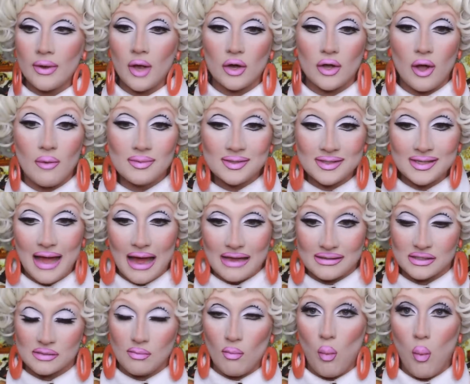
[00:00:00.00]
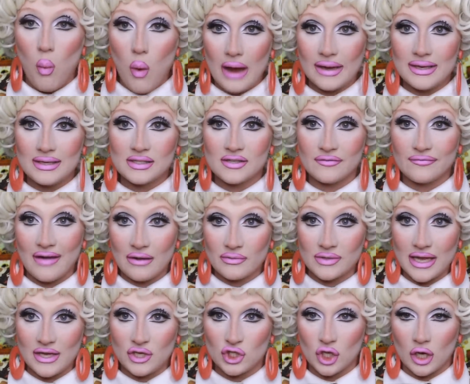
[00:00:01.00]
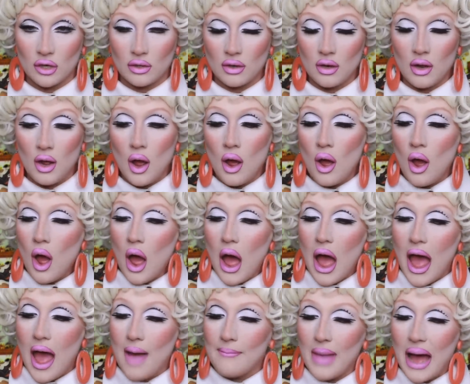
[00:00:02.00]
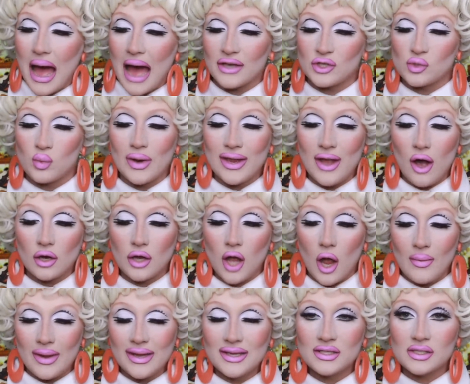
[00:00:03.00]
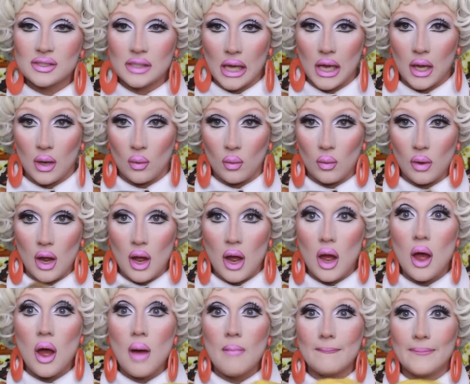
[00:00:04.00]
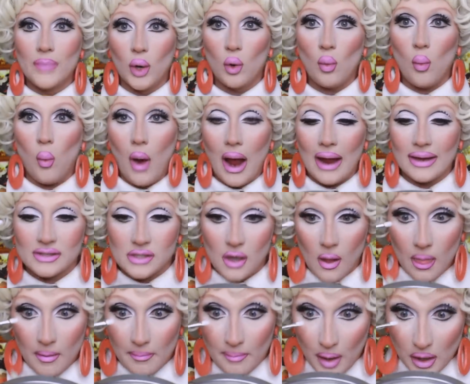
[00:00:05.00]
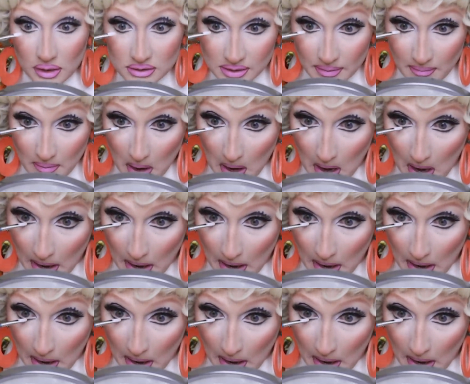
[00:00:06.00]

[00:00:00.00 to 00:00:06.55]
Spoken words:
We are going to get some white foundation and we are going to put white on the bottom